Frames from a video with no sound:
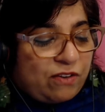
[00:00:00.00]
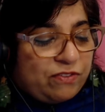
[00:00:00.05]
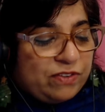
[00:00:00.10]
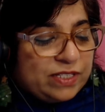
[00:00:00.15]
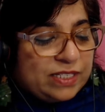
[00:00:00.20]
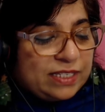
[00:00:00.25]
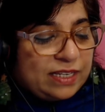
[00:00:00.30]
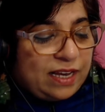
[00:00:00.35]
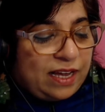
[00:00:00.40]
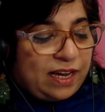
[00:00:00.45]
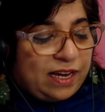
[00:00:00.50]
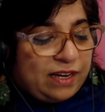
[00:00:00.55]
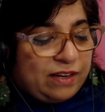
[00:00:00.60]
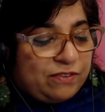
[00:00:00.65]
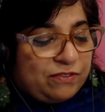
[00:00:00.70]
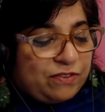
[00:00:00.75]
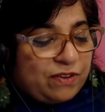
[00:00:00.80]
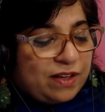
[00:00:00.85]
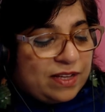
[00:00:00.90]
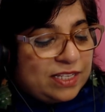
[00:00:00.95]
Her
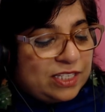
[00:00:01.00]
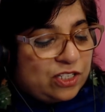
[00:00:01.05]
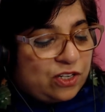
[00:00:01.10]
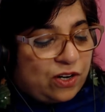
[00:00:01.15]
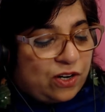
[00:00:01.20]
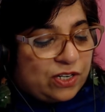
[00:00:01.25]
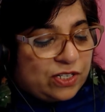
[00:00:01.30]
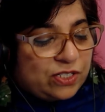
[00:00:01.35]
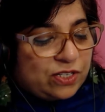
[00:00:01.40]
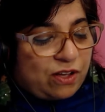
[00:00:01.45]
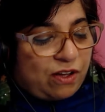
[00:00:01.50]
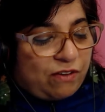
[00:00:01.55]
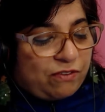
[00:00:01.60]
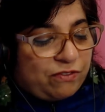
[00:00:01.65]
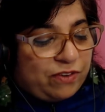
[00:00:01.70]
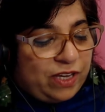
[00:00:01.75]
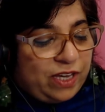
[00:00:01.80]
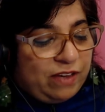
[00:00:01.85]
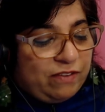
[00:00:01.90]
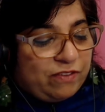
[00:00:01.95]
analysis of his life
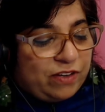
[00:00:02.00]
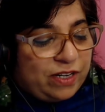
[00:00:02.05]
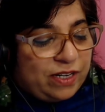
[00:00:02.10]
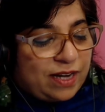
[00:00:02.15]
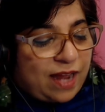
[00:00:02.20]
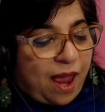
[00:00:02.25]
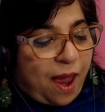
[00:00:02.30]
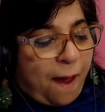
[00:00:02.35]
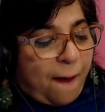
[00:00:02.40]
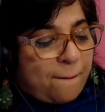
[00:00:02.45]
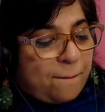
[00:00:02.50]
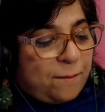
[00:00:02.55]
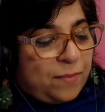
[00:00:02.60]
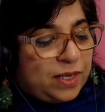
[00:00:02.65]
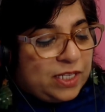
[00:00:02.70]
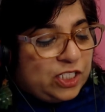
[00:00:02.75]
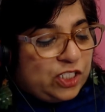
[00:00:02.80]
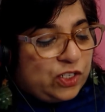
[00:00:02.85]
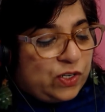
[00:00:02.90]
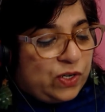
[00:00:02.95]
starts off
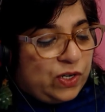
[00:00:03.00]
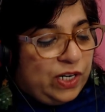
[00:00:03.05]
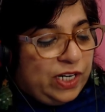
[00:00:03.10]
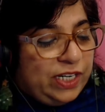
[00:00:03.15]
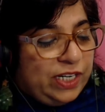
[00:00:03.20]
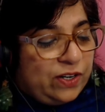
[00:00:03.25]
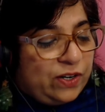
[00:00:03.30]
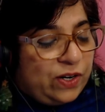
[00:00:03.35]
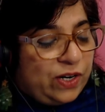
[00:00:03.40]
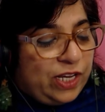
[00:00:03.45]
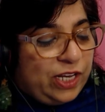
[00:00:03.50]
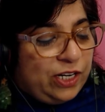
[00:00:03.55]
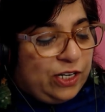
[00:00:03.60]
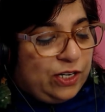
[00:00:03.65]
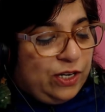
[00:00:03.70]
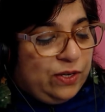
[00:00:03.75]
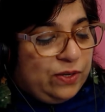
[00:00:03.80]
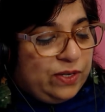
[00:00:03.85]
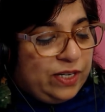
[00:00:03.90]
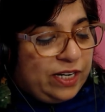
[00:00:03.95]
even much
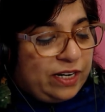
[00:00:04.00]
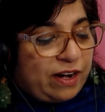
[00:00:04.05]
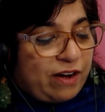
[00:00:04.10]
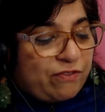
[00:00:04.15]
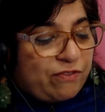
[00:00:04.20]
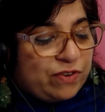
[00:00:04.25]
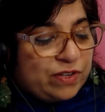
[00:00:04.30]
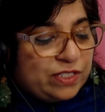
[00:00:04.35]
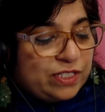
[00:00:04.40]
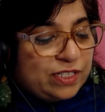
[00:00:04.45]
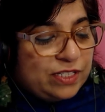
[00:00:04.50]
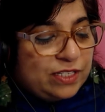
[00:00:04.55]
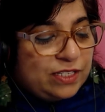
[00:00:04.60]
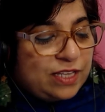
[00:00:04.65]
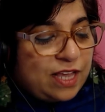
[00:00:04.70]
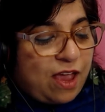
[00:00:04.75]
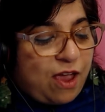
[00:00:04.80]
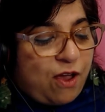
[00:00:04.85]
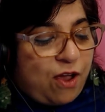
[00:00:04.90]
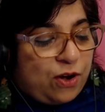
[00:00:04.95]
earlier,
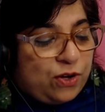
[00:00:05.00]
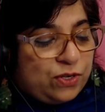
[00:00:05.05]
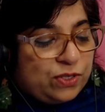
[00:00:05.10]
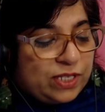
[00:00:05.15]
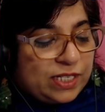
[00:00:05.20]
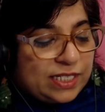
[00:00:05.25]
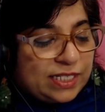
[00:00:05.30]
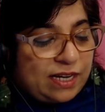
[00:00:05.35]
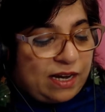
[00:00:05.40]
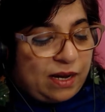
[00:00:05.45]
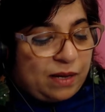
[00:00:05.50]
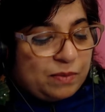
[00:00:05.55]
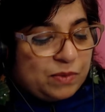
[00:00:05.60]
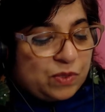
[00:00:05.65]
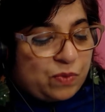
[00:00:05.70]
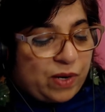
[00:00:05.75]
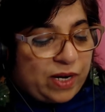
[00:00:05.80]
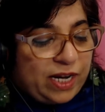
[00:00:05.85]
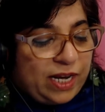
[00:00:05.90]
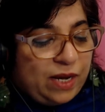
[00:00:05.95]
including references
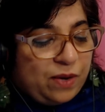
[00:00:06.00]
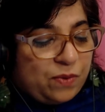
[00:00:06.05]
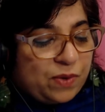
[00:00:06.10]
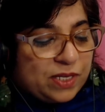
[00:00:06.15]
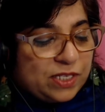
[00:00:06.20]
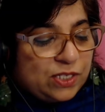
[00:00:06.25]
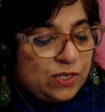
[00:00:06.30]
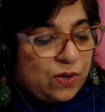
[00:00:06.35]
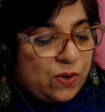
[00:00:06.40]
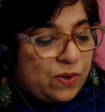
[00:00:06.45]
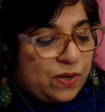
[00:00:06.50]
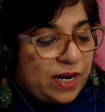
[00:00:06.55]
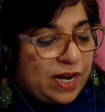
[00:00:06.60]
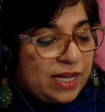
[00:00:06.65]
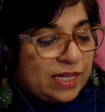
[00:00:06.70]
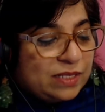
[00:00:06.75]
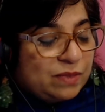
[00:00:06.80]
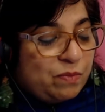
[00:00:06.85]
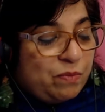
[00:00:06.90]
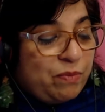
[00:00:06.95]
to the times
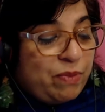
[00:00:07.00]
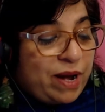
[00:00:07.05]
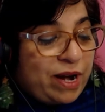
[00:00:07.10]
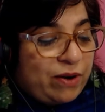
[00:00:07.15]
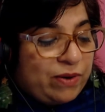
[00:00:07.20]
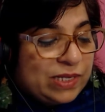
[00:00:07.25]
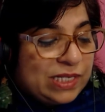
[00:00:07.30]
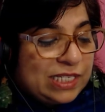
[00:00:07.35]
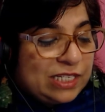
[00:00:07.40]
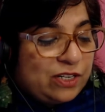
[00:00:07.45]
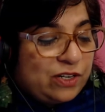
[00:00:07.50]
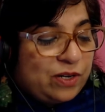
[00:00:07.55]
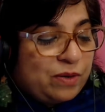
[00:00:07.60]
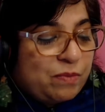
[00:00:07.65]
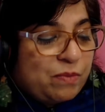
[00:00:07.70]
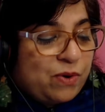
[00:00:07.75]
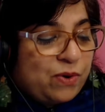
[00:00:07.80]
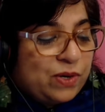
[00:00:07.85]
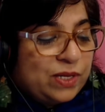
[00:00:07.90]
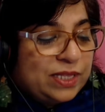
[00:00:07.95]
when he was known as
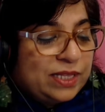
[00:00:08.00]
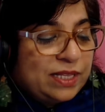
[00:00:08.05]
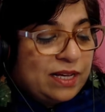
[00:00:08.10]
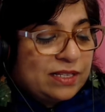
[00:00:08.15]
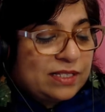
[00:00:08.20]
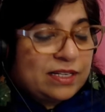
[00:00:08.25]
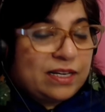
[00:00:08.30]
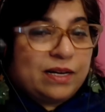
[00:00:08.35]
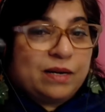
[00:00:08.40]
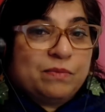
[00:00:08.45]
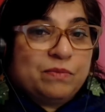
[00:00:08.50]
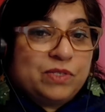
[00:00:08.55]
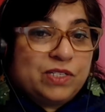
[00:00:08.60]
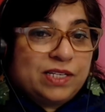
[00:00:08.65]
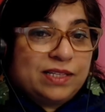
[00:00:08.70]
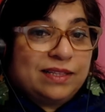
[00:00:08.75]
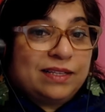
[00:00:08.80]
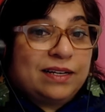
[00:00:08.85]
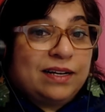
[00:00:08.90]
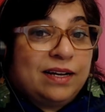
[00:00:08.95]
Barrister
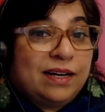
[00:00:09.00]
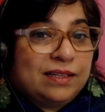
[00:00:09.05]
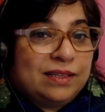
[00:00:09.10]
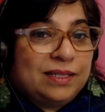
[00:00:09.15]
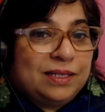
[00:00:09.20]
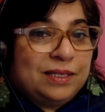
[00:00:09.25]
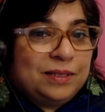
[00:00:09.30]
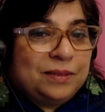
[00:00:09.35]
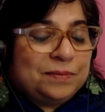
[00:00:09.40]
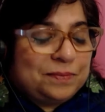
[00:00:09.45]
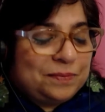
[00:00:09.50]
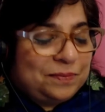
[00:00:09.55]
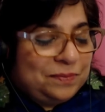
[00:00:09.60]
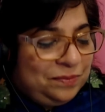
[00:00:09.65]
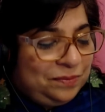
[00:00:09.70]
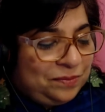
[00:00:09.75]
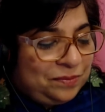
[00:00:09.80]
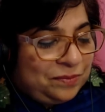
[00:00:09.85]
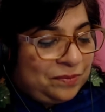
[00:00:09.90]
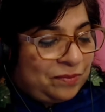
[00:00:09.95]
Mohandas
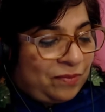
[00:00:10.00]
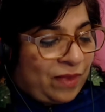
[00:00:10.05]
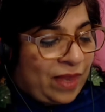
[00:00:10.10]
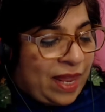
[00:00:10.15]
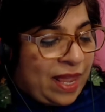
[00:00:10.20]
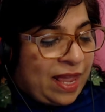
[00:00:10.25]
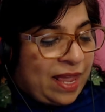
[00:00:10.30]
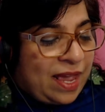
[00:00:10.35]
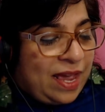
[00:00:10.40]
Karamchand Gandhi.